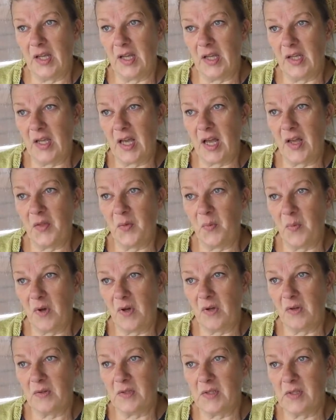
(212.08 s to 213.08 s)
yeah, the
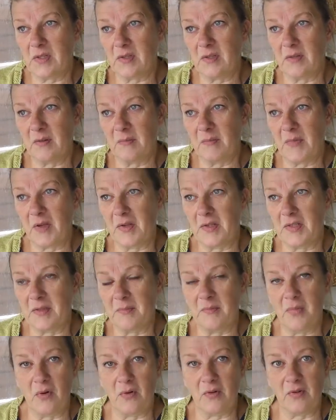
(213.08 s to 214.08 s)
world's most
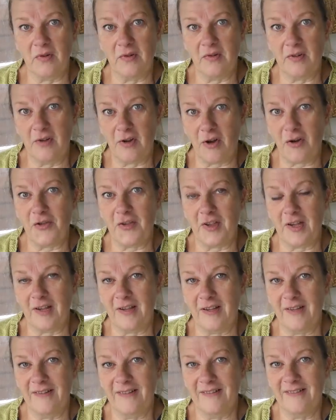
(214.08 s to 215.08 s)
important
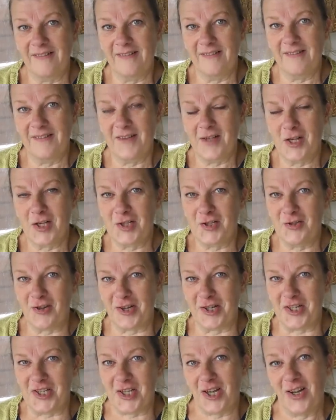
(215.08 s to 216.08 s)
Gothic
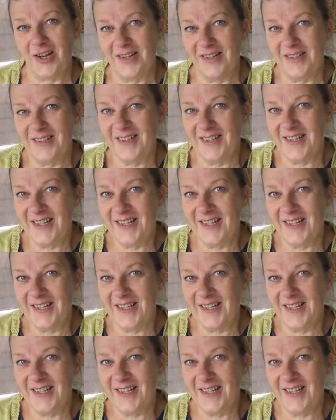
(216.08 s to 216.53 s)
structure